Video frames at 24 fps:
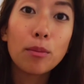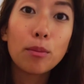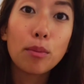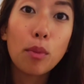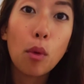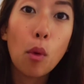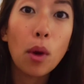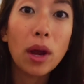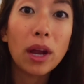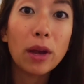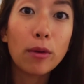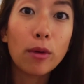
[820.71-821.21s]

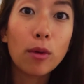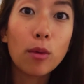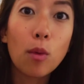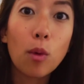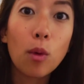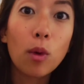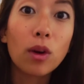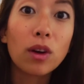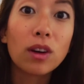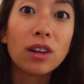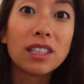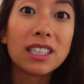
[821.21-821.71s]
point
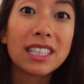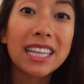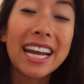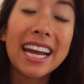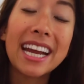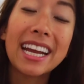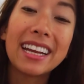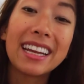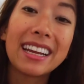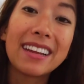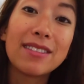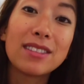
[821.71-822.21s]
rewards,
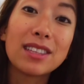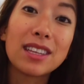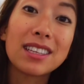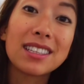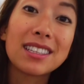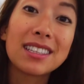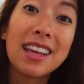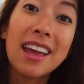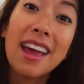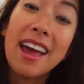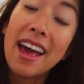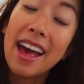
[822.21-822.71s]
and it gives
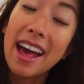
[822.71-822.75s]
us